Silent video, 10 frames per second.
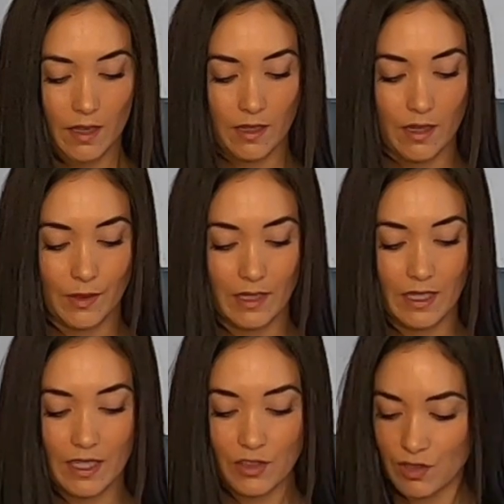And I
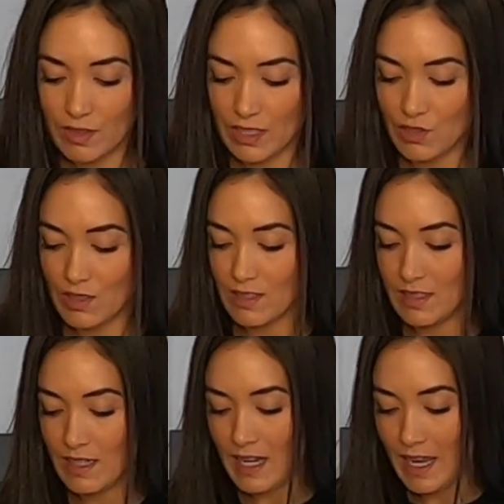literally just
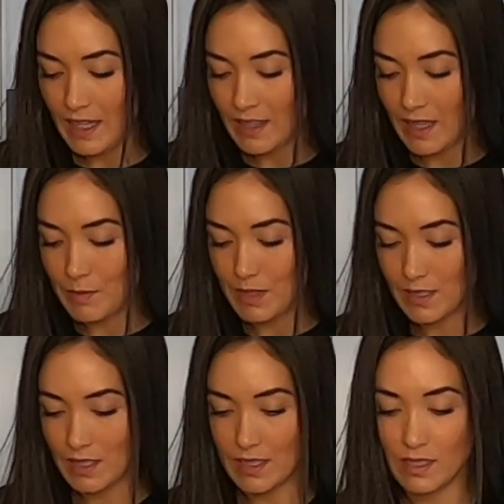layer them
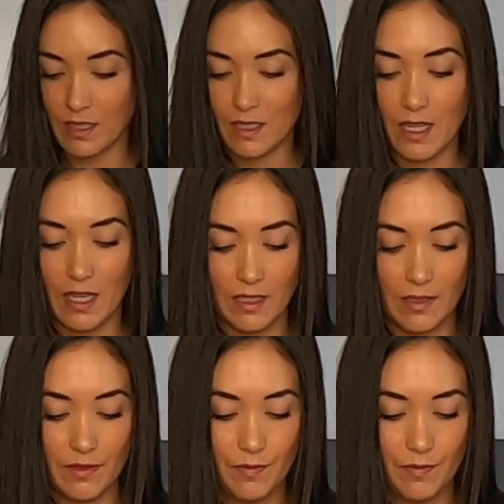into this container.